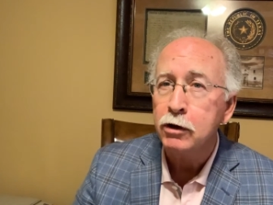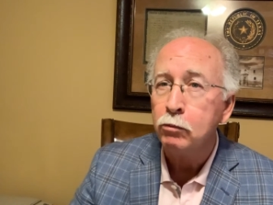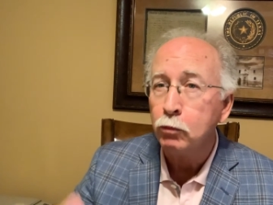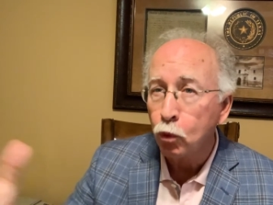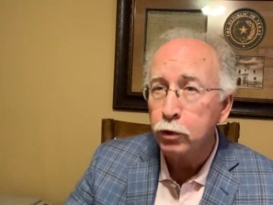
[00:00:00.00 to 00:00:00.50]

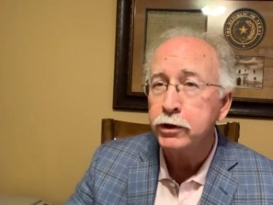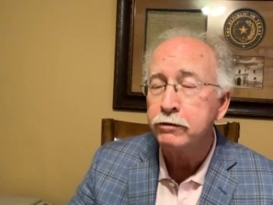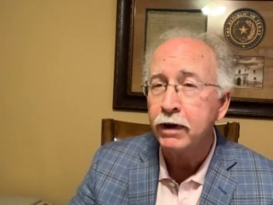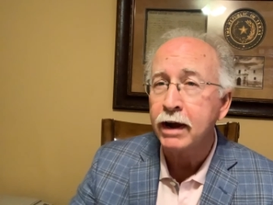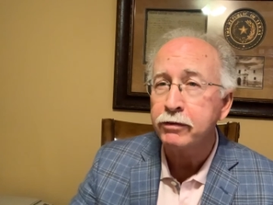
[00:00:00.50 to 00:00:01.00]
more
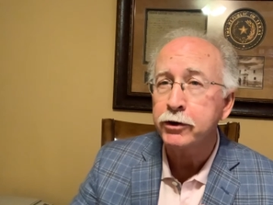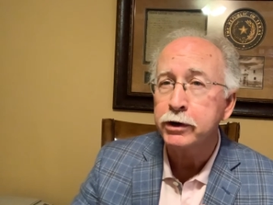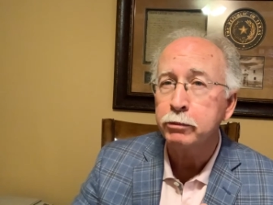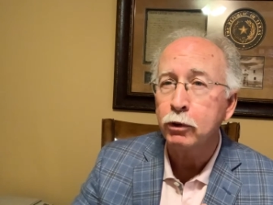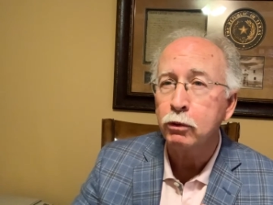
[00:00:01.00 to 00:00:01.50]
than
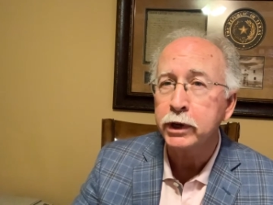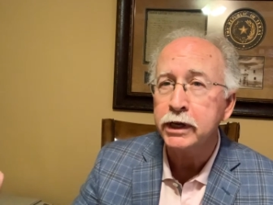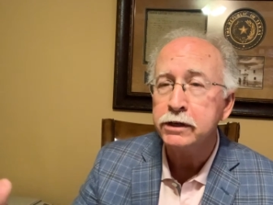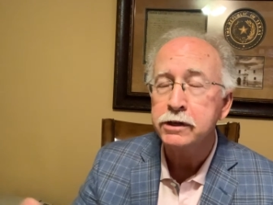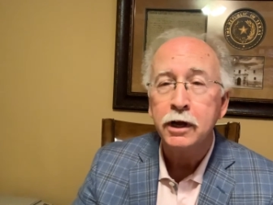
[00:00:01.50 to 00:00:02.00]
500
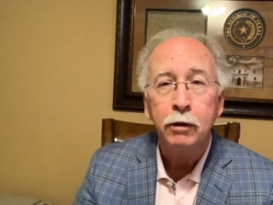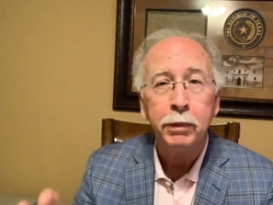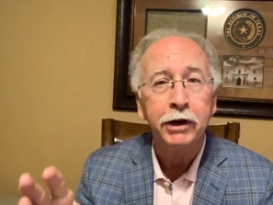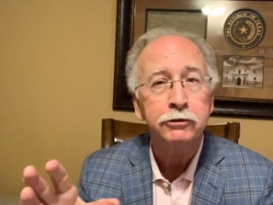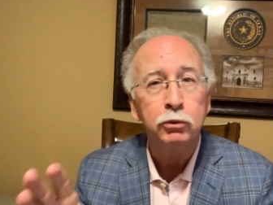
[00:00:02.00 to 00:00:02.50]
employees,
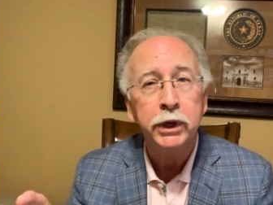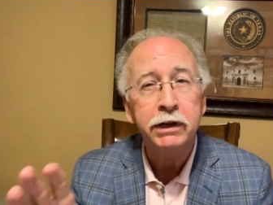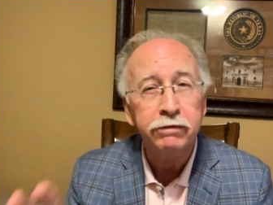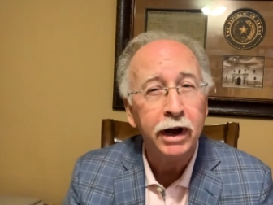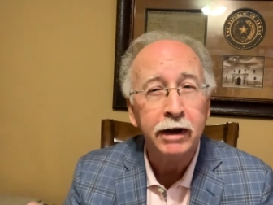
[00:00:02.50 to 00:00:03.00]
about
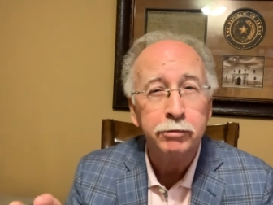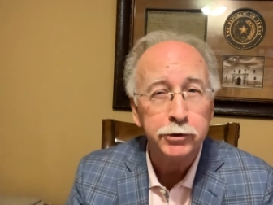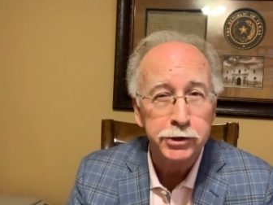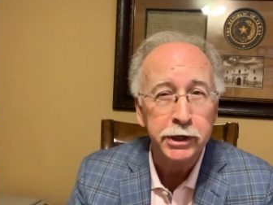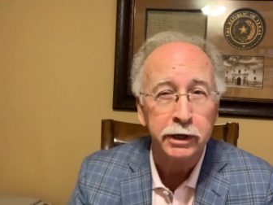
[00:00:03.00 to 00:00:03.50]

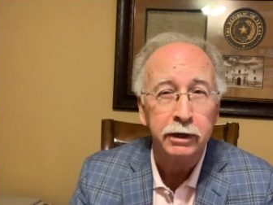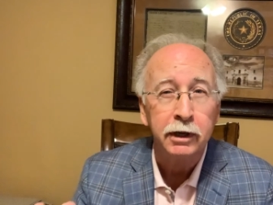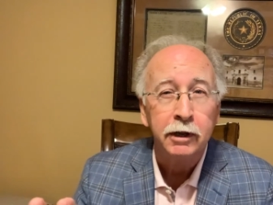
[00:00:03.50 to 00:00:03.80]
25%